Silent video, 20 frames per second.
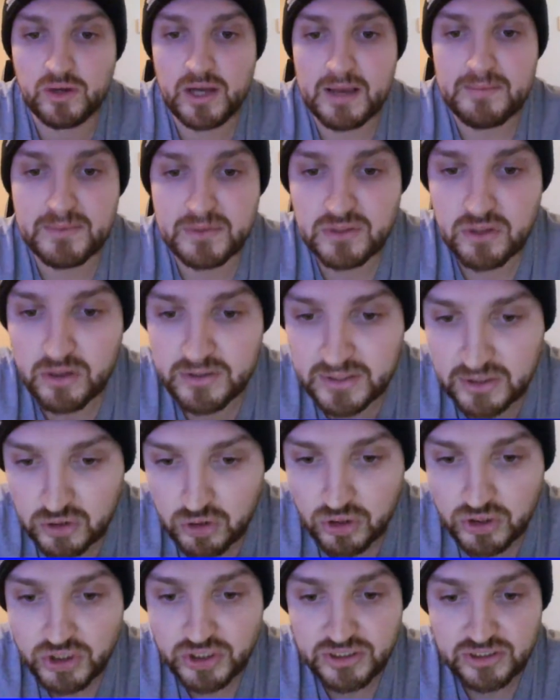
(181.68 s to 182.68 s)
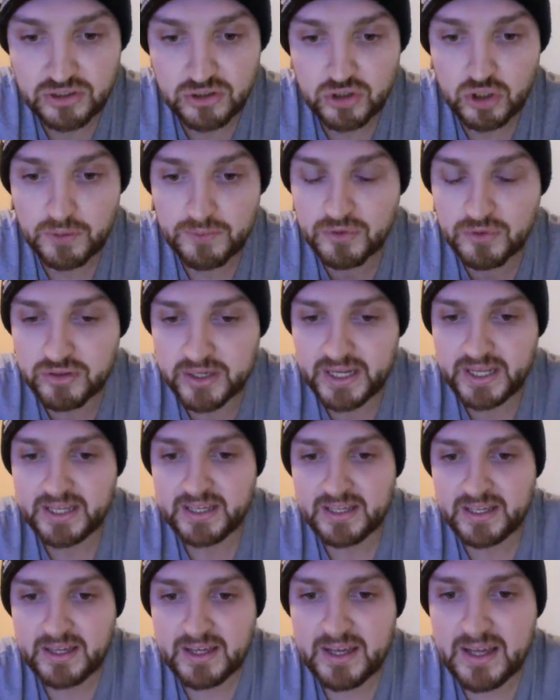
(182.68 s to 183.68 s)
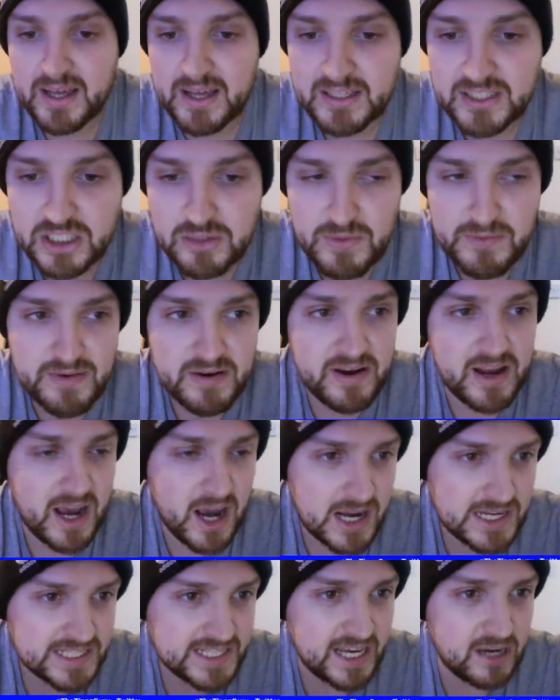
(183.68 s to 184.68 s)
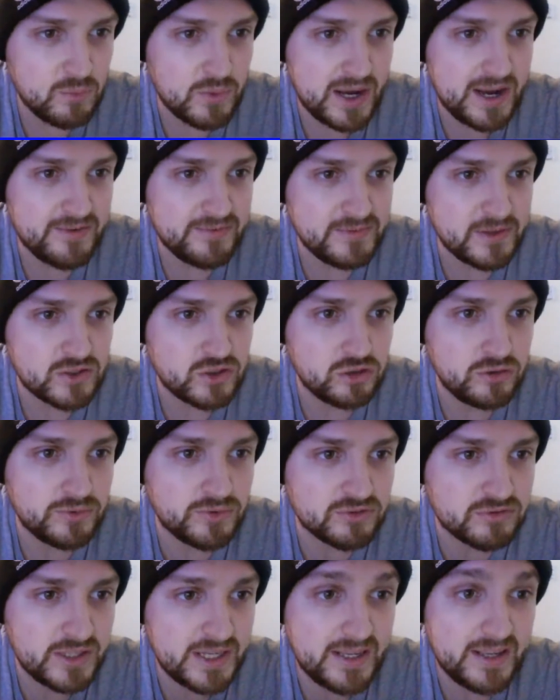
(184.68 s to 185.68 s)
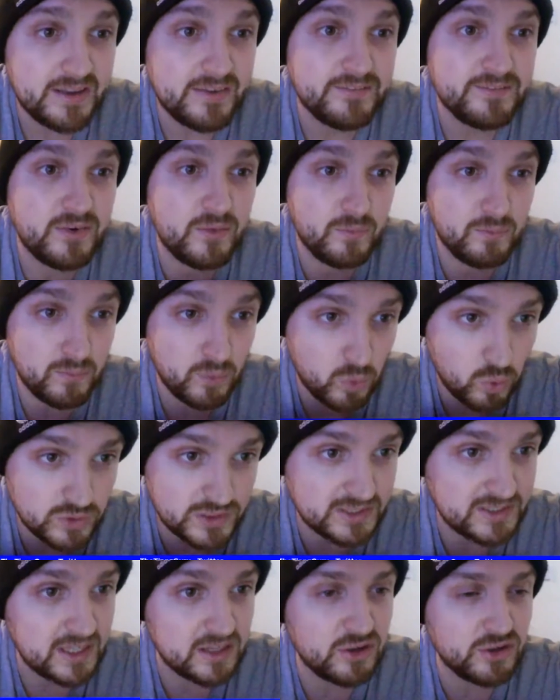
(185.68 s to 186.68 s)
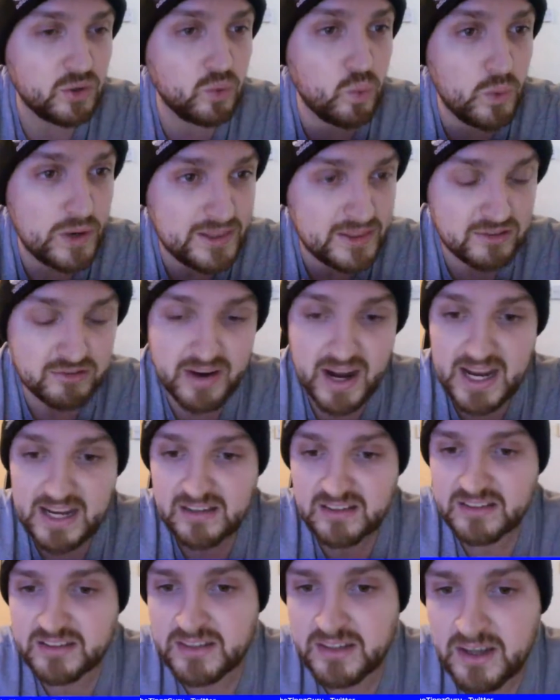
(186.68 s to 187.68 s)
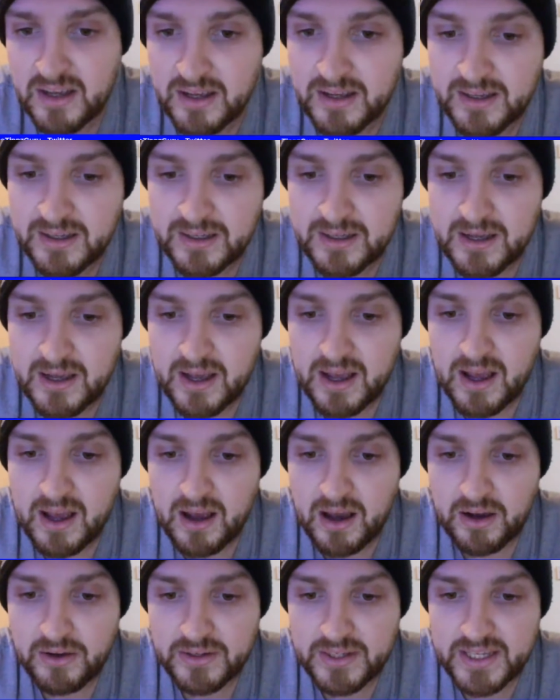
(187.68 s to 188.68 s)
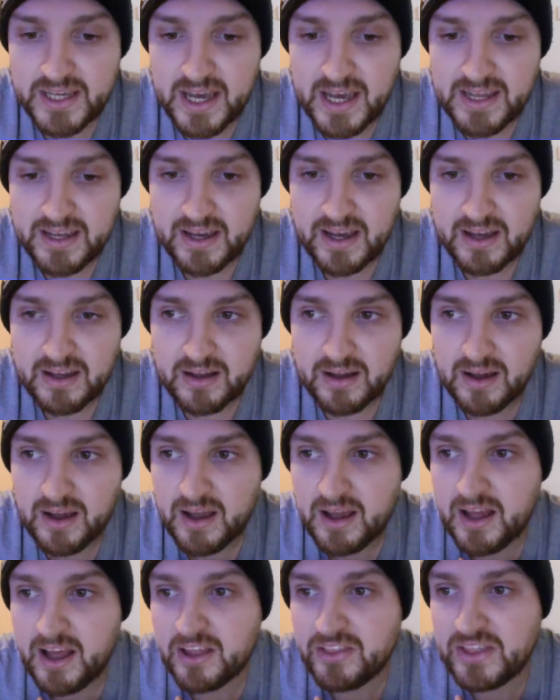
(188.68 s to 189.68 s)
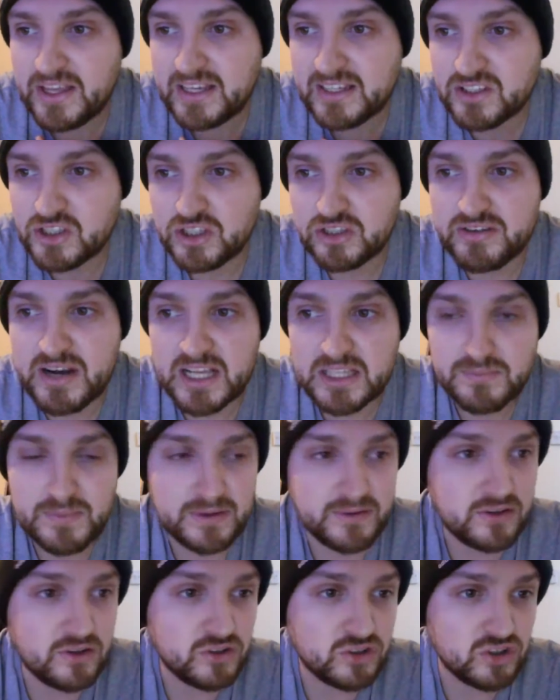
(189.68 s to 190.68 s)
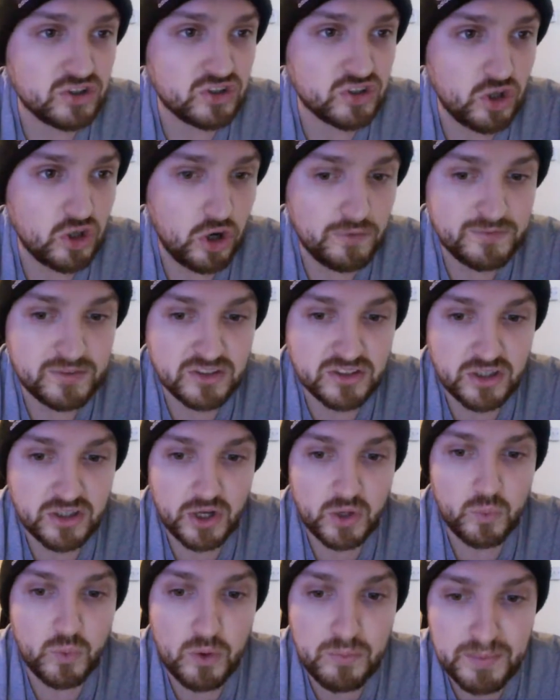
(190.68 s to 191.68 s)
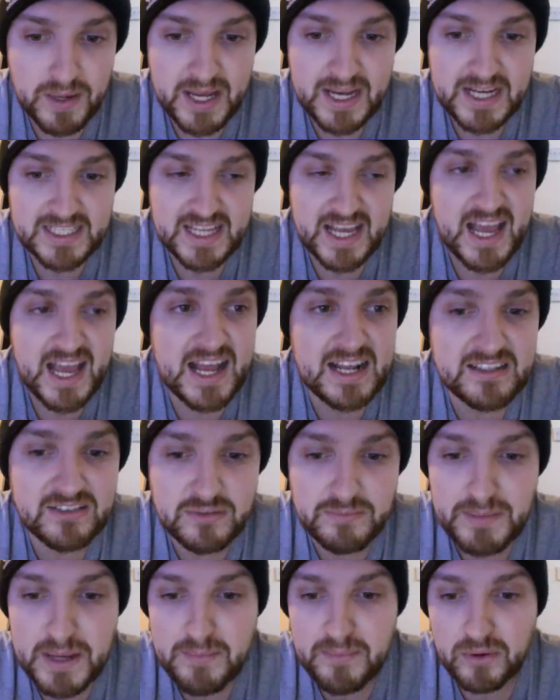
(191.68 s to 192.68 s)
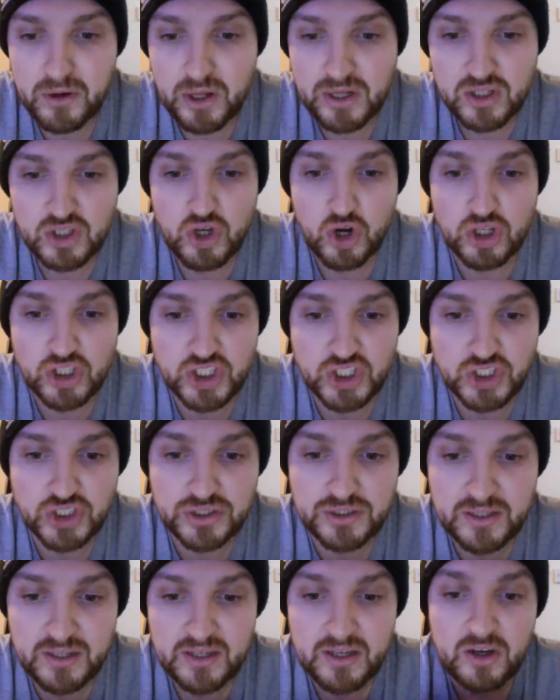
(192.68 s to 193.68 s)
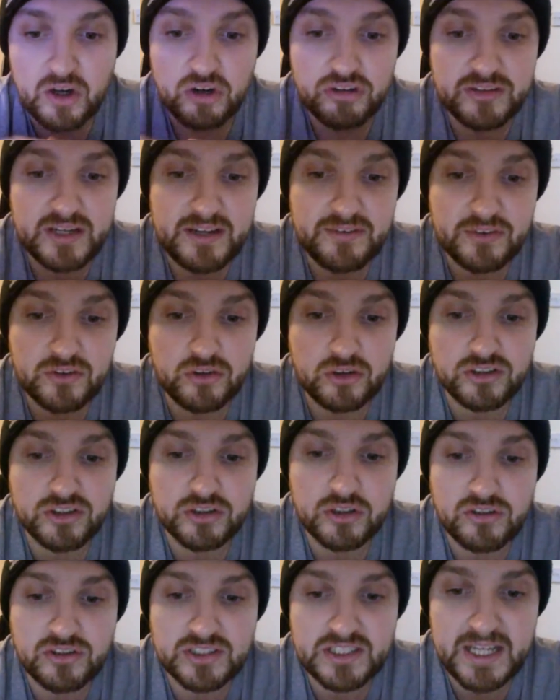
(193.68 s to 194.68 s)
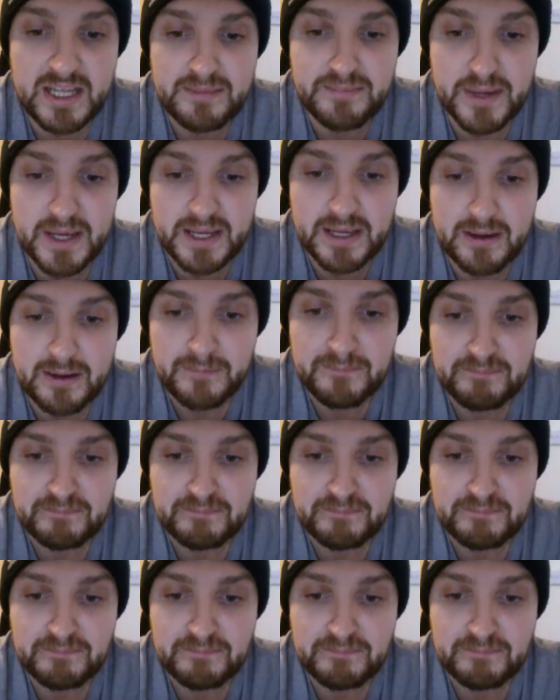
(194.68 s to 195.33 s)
Epatante, and Goshen as the top three. It's going to be very hard to get away from the top three for horses that are going to win the race. Okay, I think it's going to grounds to be good to soft, so it will play into hands of people like Goshen or even Not So Sleepy.